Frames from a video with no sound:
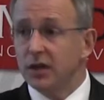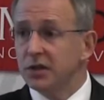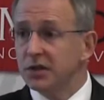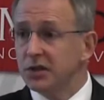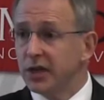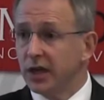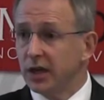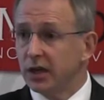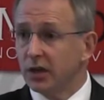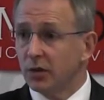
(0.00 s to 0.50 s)

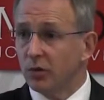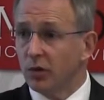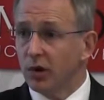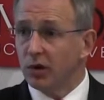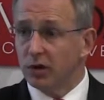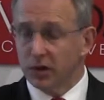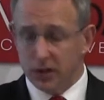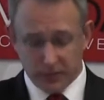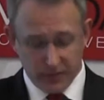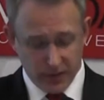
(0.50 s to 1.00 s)
setting the
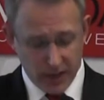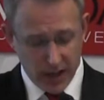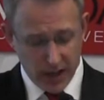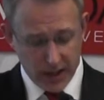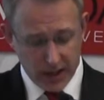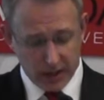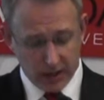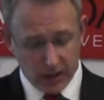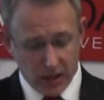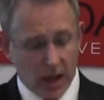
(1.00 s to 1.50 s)
wrong
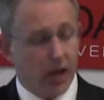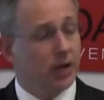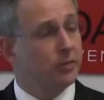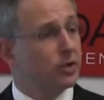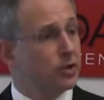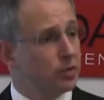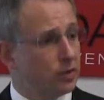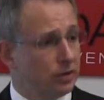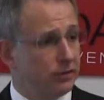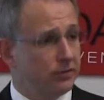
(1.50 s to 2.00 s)
dividing
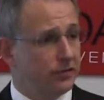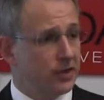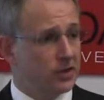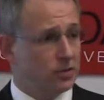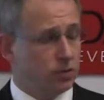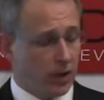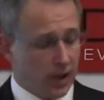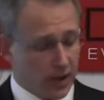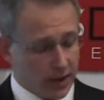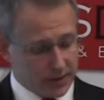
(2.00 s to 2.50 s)
line between
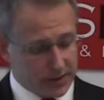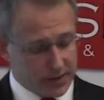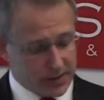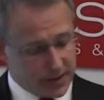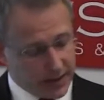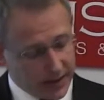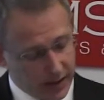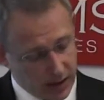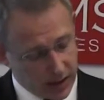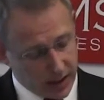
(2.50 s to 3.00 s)
fixed wireless and
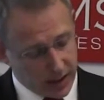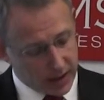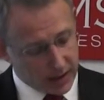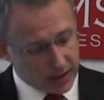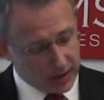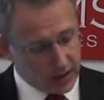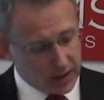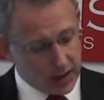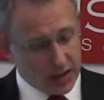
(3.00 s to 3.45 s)
satellite,